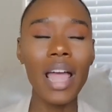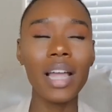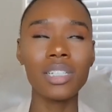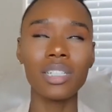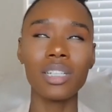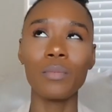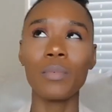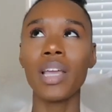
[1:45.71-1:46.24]

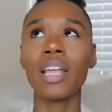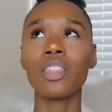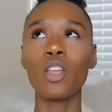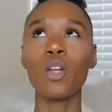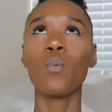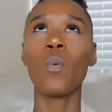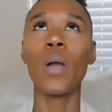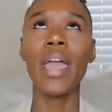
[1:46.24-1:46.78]
Actually, we got
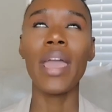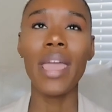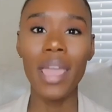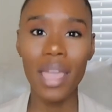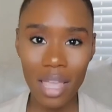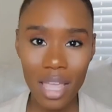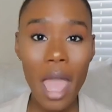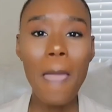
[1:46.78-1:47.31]
there
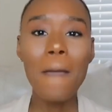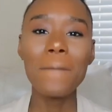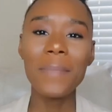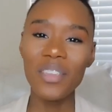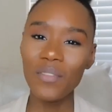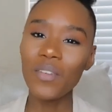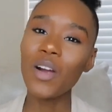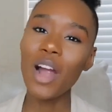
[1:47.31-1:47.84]
way
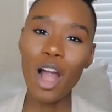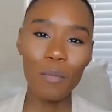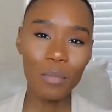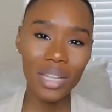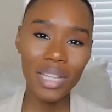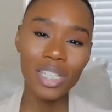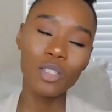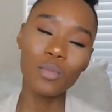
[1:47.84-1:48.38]
before our
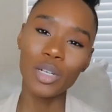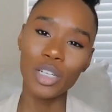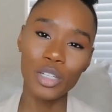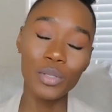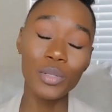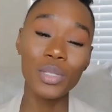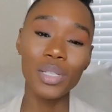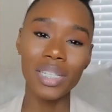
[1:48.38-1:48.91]
planes were
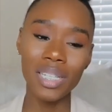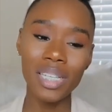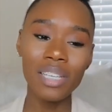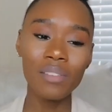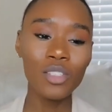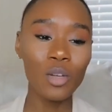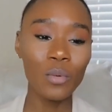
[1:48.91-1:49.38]
due to leave.